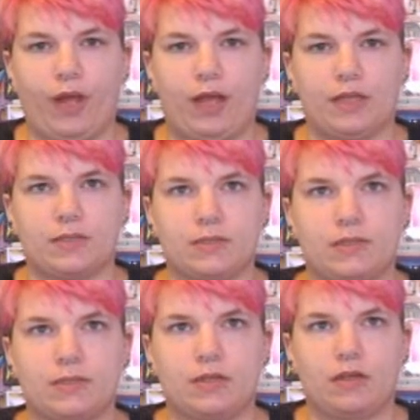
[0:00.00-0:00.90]
has
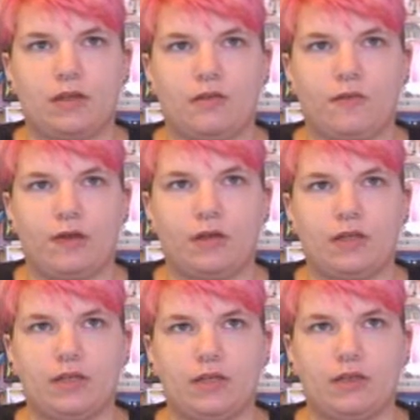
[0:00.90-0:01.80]
a
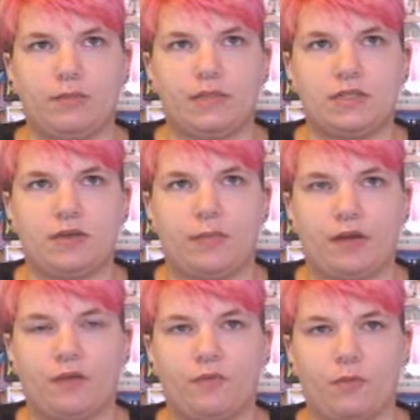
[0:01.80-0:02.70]
very limited
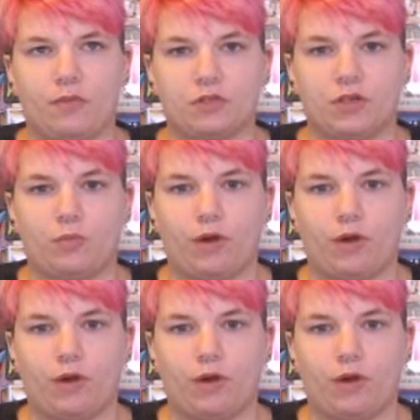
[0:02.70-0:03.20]
amount of emotion,